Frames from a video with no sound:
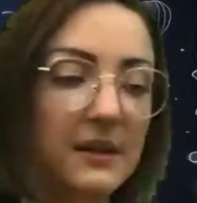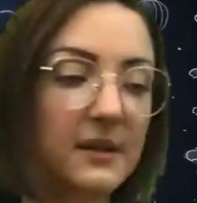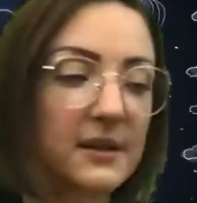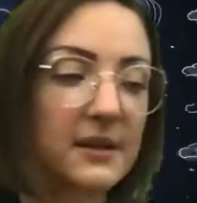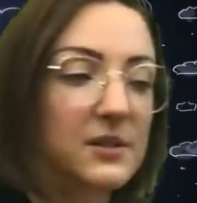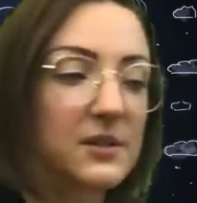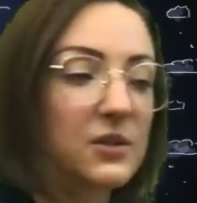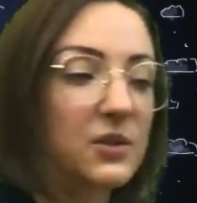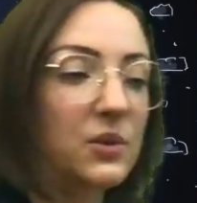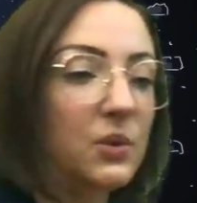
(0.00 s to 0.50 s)

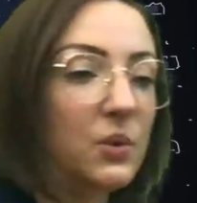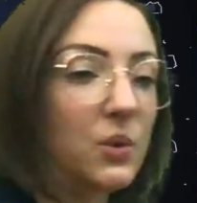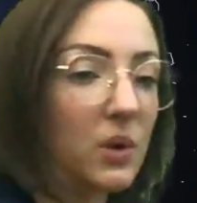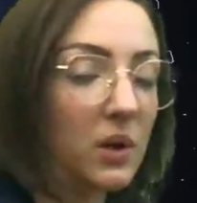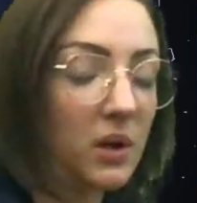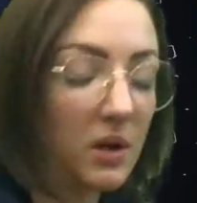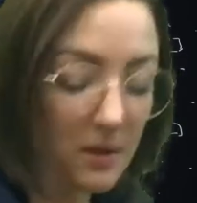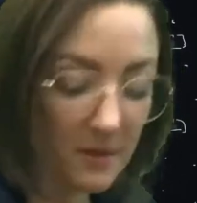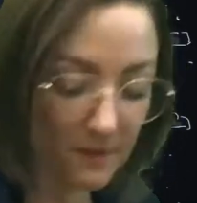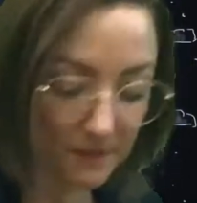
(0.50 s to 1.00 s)
looks
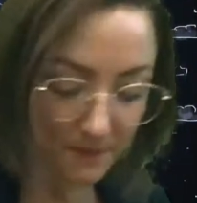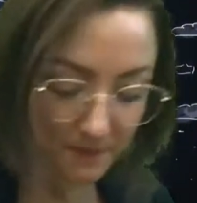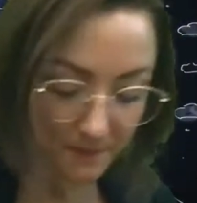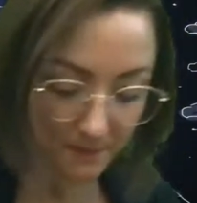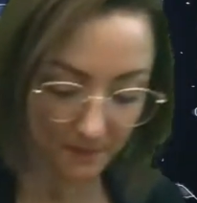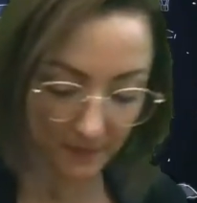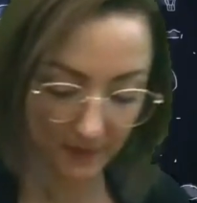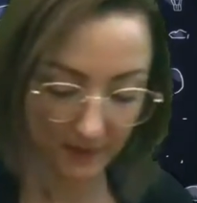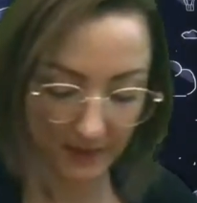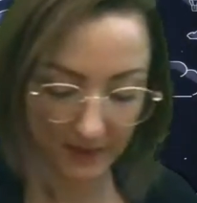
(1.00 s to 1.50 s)
cool.
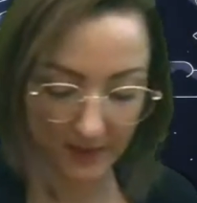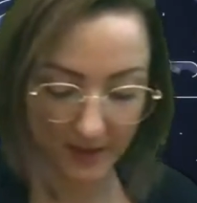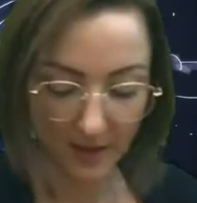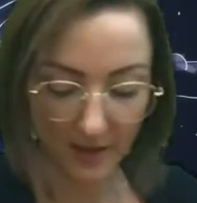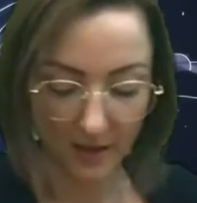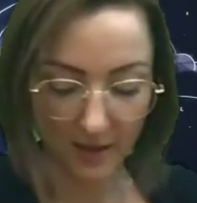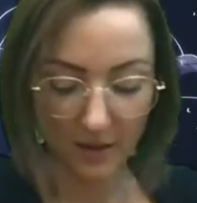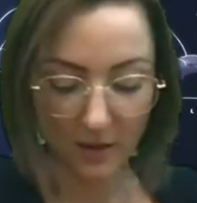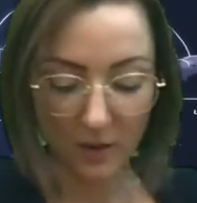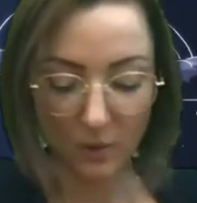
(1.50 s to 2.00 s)

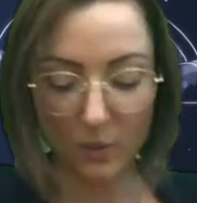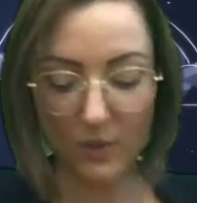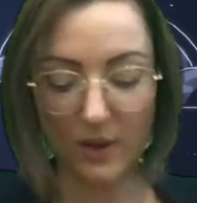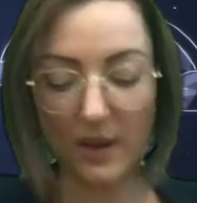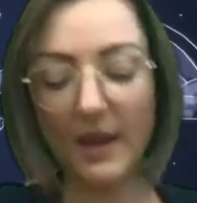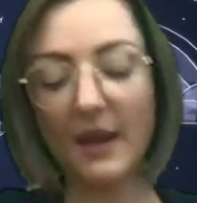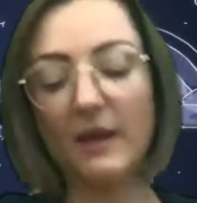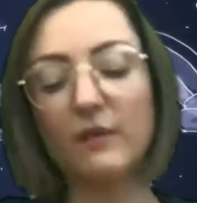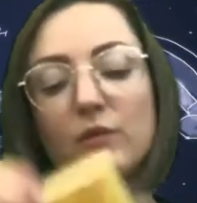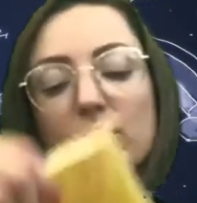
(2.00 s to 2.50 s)

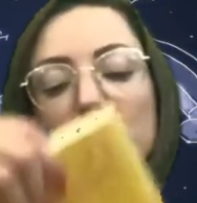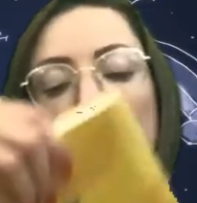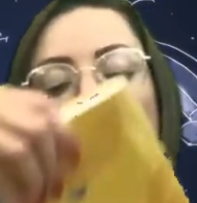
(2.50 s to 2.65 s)
We have